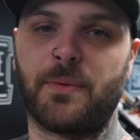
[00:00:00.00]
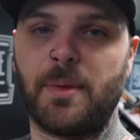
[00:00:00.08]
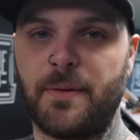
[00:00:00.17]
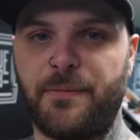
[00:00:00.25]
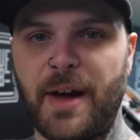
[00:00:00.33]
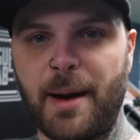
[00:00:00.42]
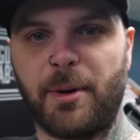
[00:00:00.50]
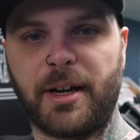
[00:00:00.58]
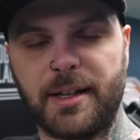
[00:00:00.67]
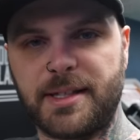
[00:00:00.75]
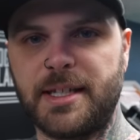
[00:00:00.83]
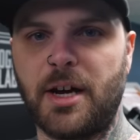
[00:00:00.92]
from the
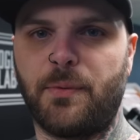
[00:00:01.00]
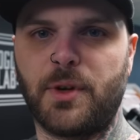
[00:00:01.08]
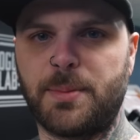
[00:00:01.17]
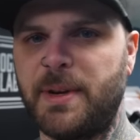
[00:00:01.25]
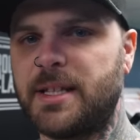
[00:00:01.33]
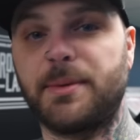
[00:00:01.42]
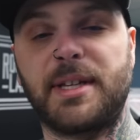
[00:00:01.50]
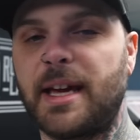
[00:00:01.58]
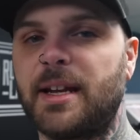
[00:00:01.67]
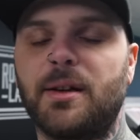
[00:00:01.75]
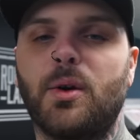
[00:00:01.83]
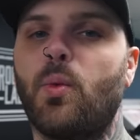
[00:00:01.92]
fabric itself, which means it was
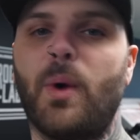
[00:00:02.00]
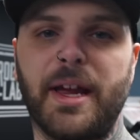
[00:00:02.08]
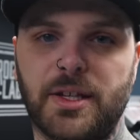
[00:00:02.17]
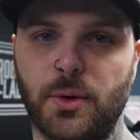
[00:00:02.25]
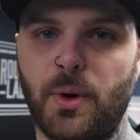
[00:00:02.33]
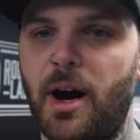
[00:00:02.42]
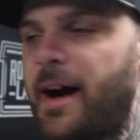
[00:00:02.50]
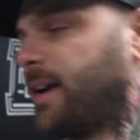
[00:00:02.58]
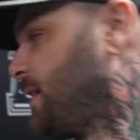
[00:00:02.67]
getting way too hot.